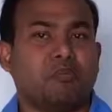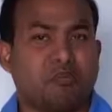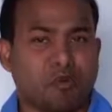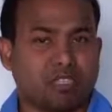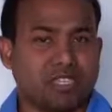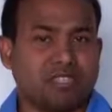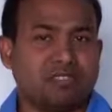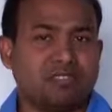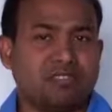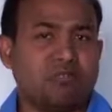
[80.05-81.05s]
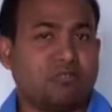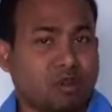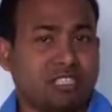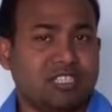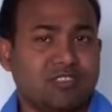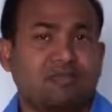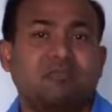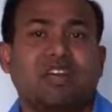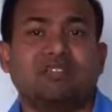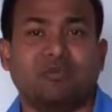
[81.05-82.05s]
processing
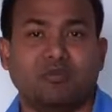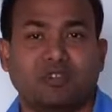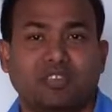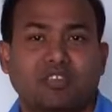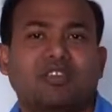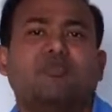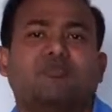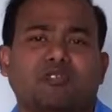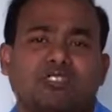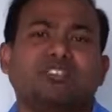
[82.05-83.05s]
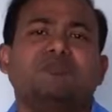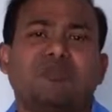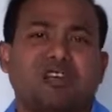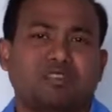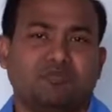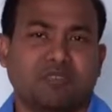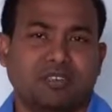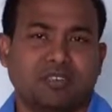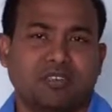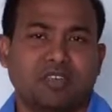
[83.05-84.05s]
plus memory, processing plus speed,